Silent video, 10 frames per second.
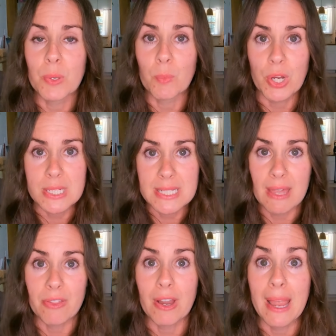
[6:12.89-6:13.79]
We worked
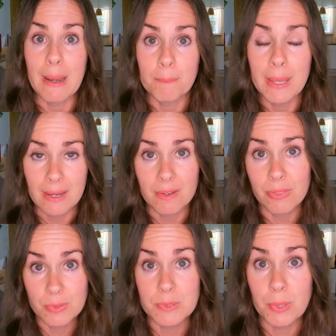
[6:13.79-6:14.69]
together and picked
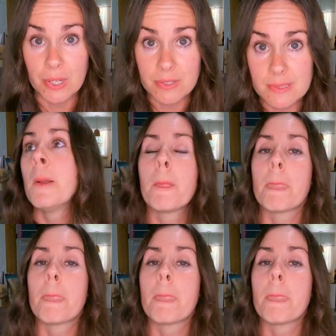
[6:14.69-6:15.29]
those books.